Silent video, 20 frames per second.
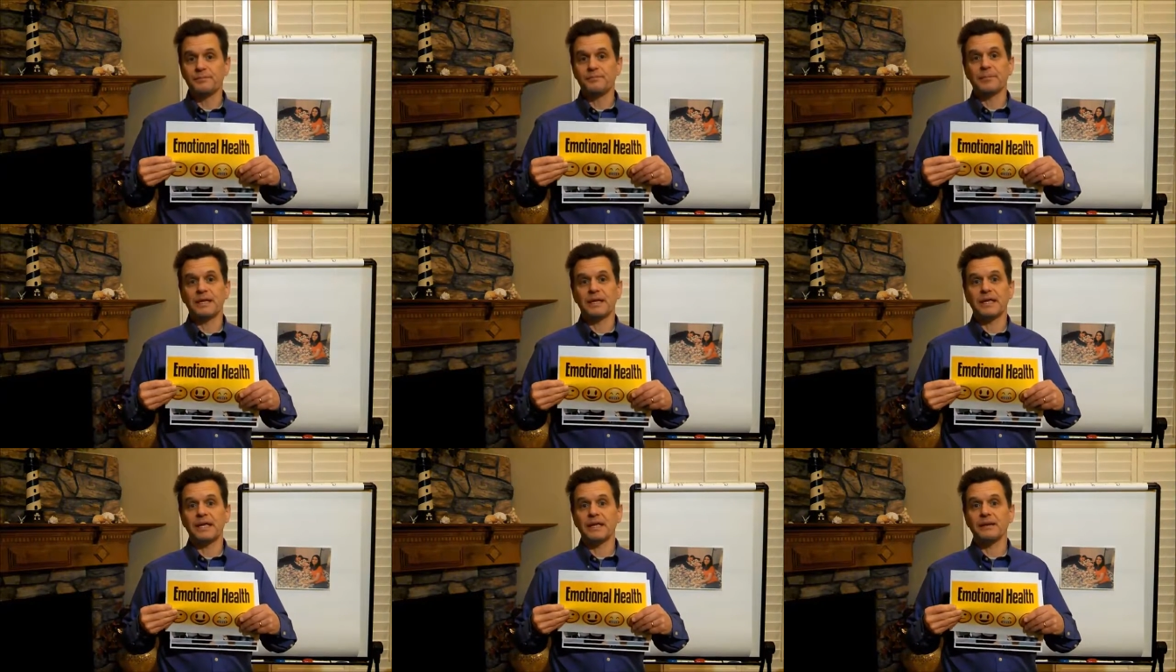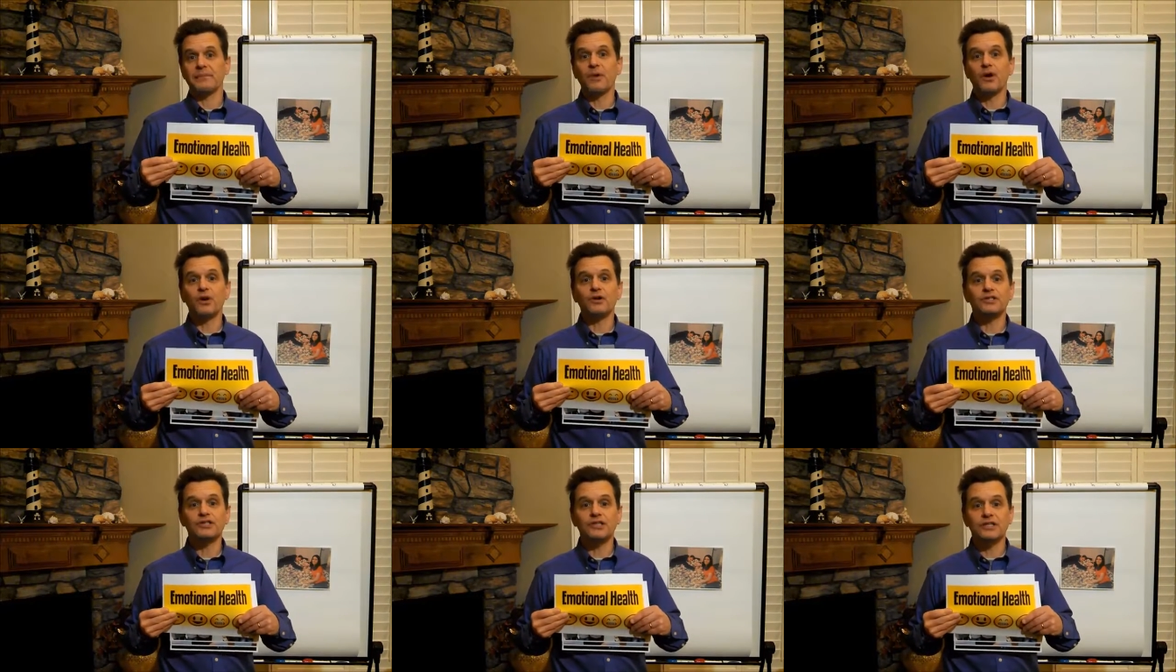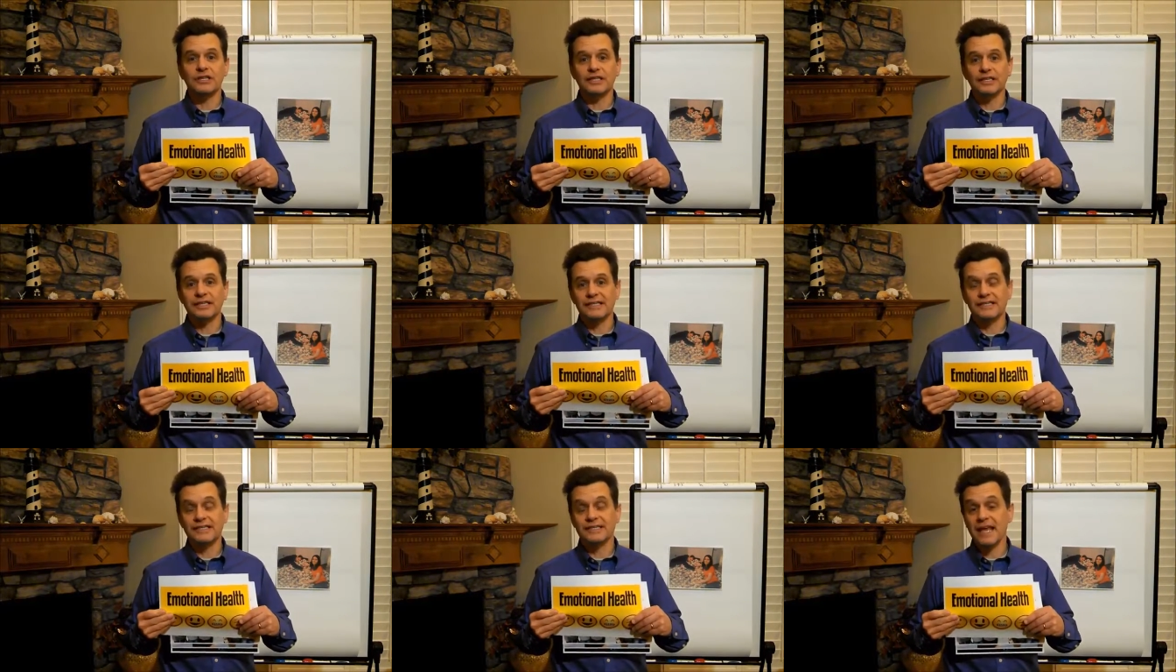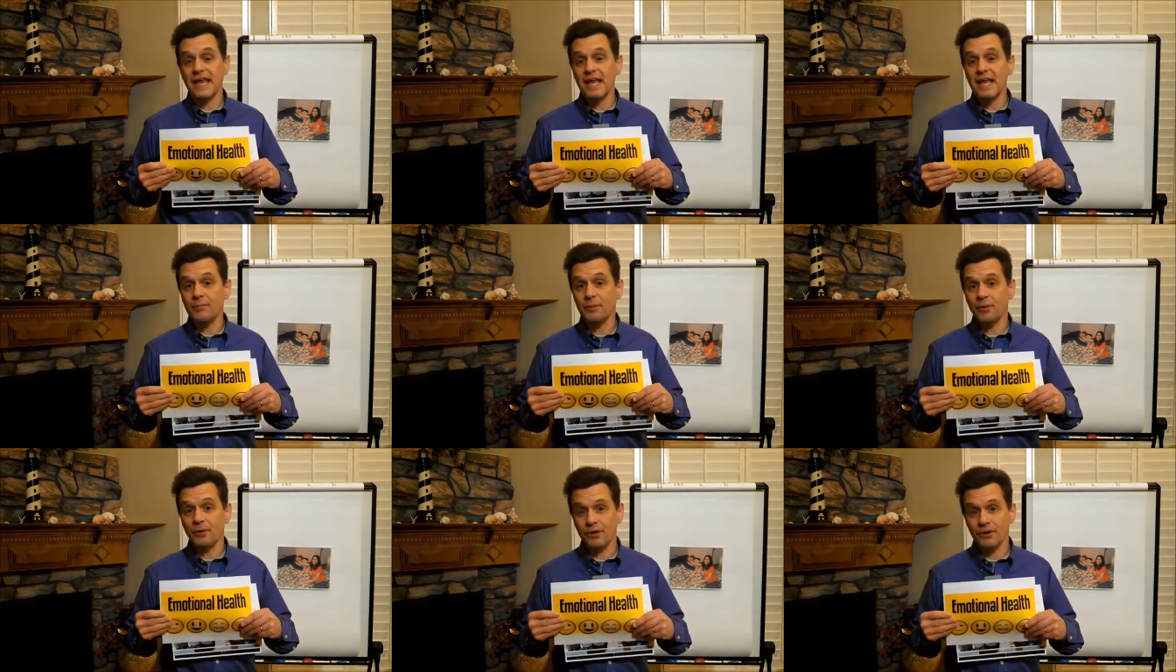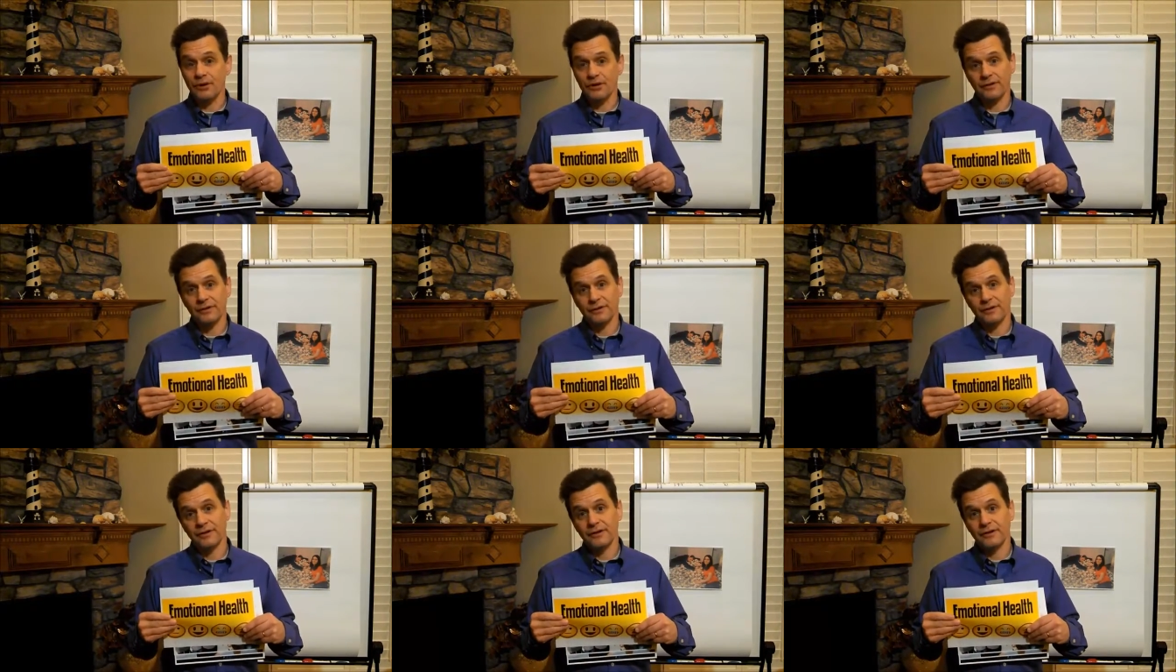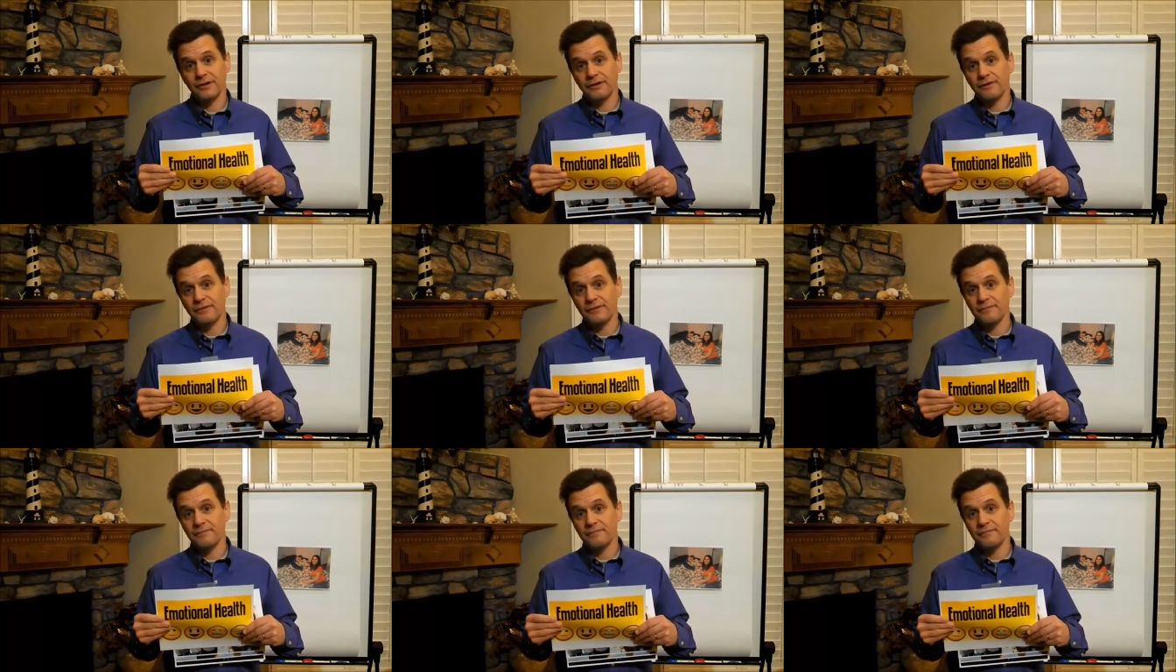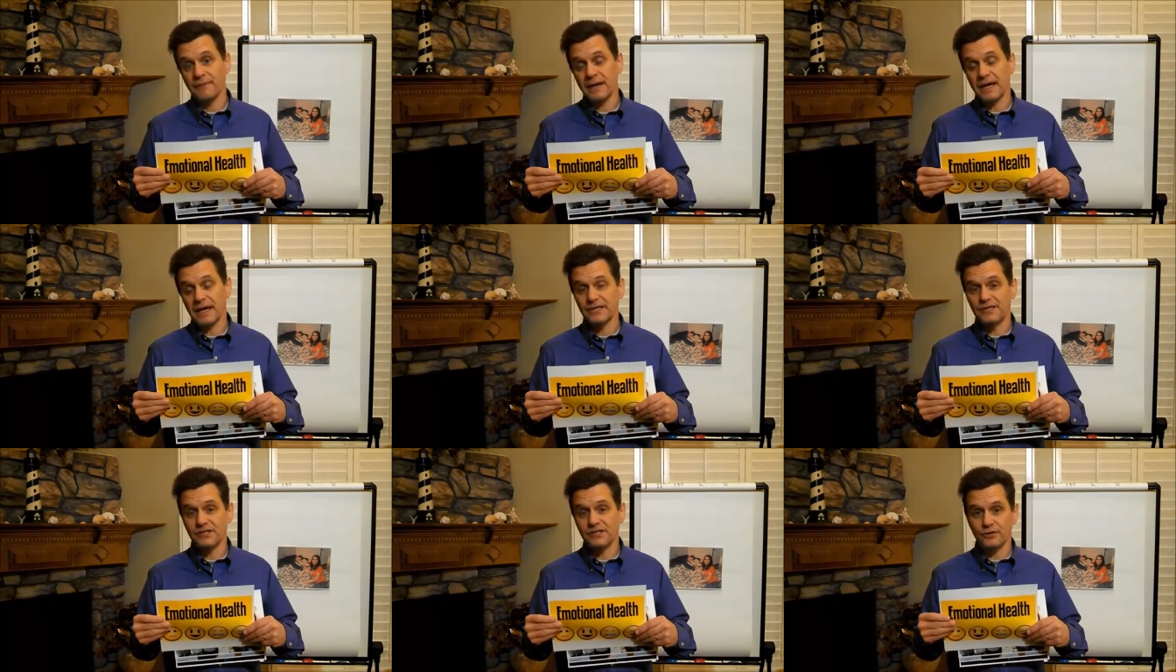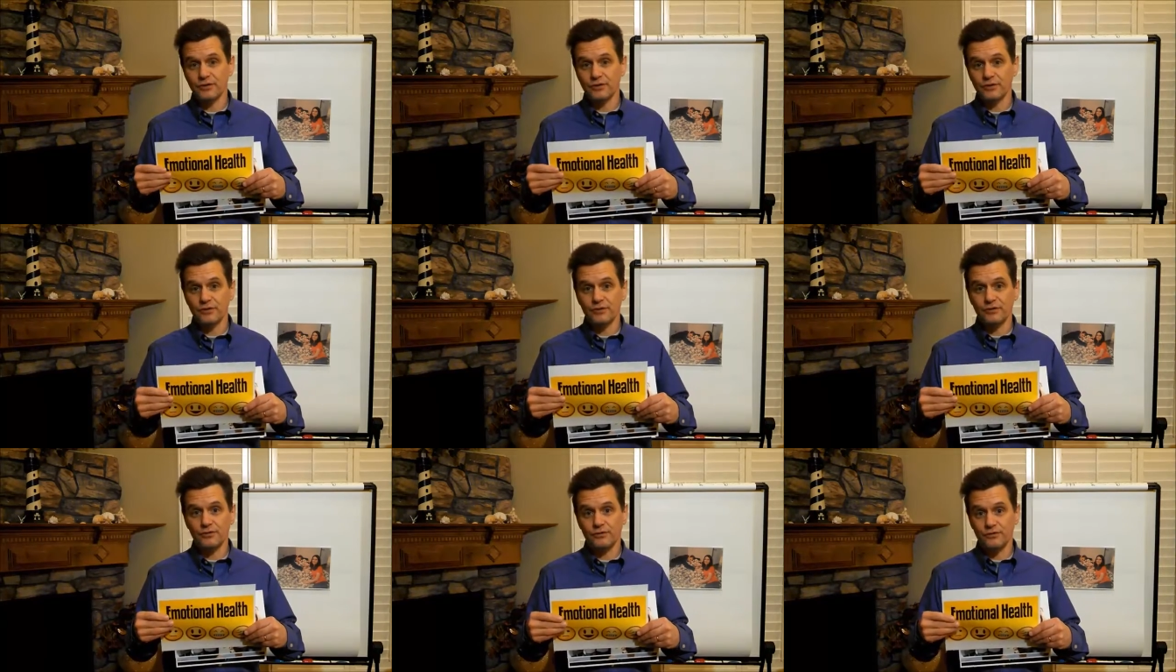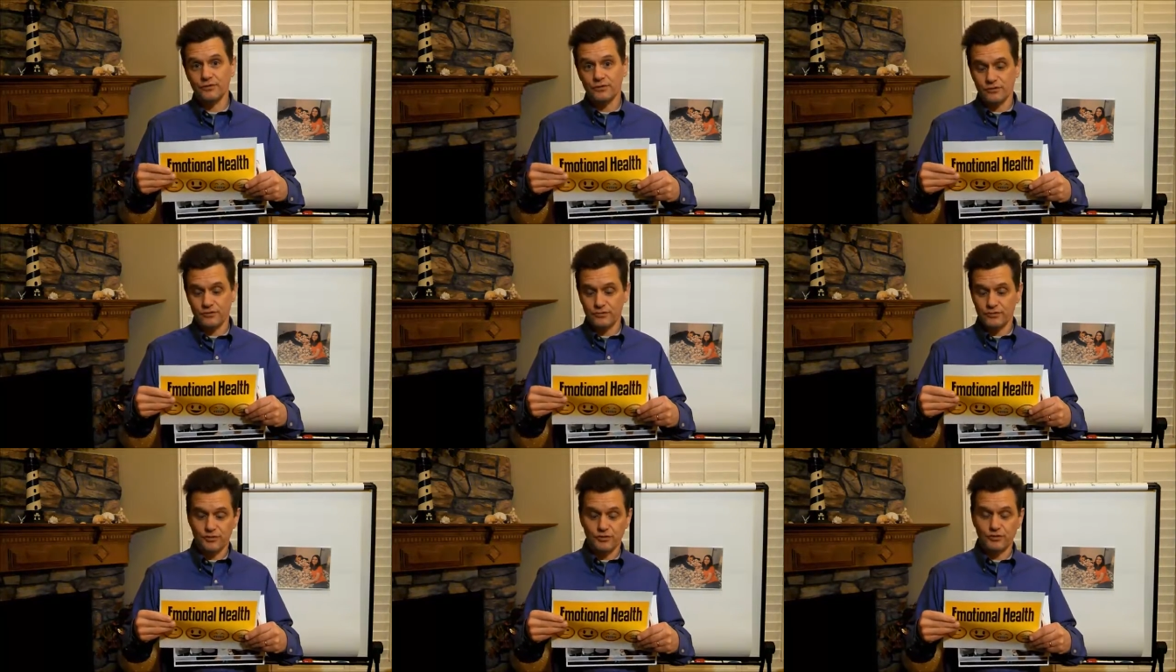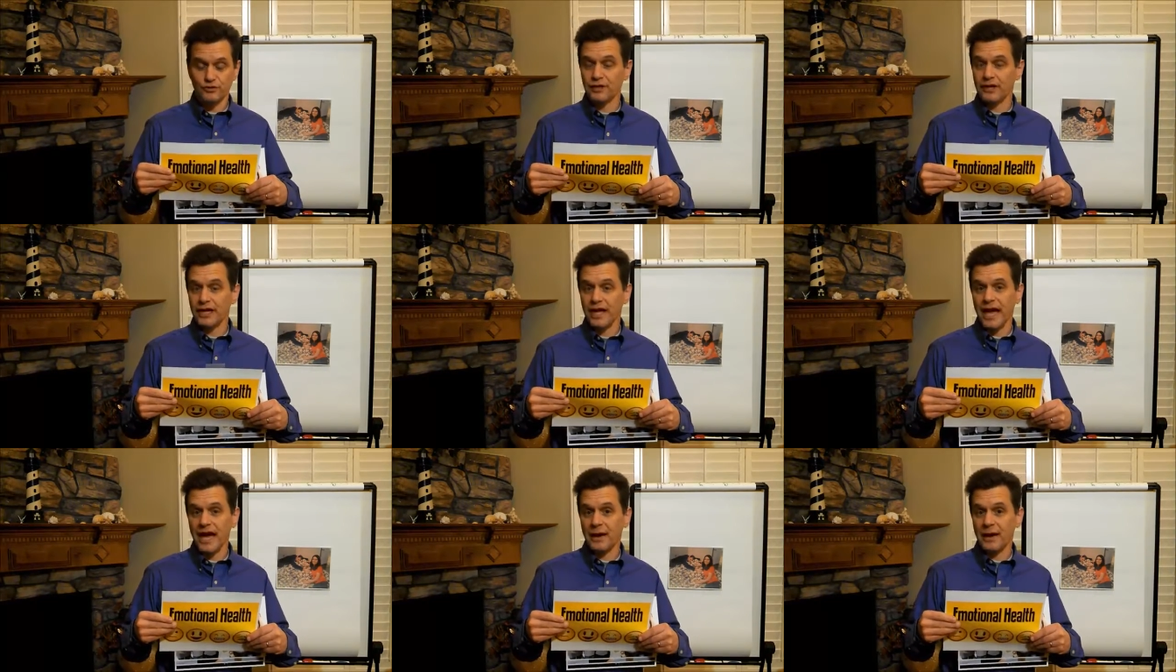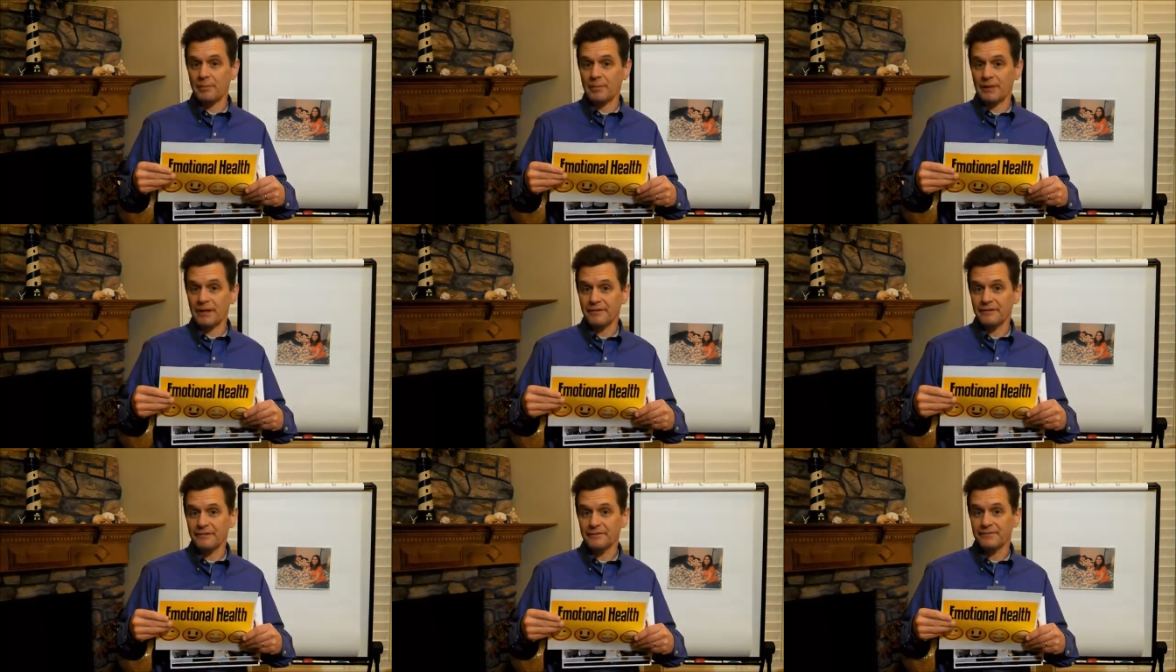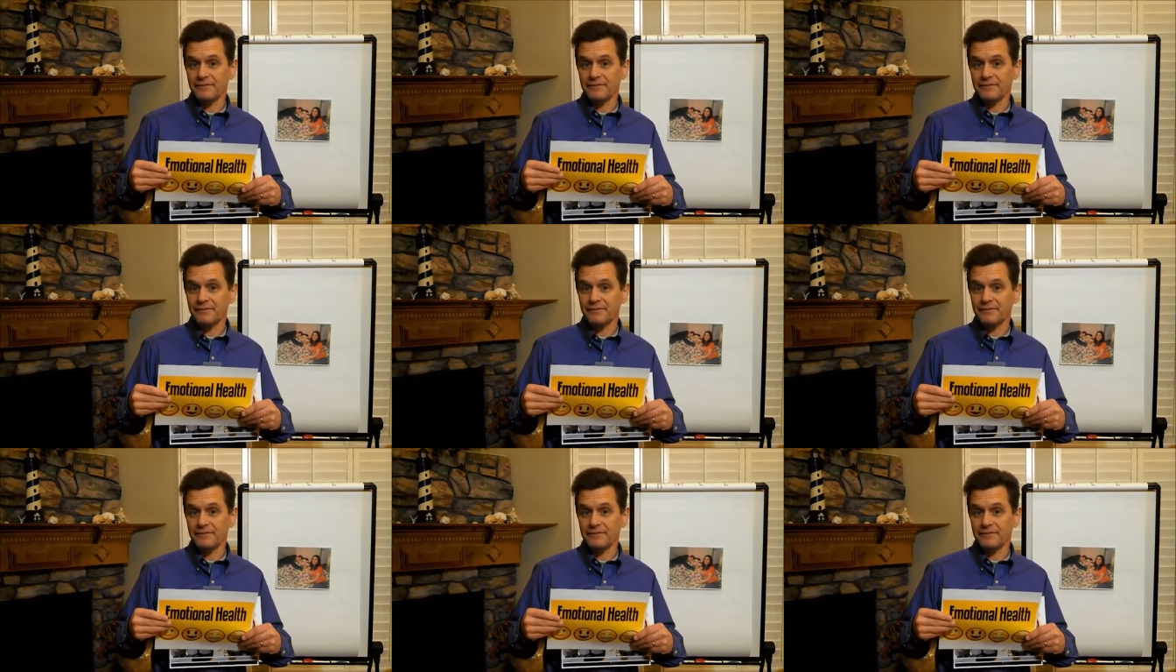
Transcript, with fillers: being emotionally stable makes you truly happy,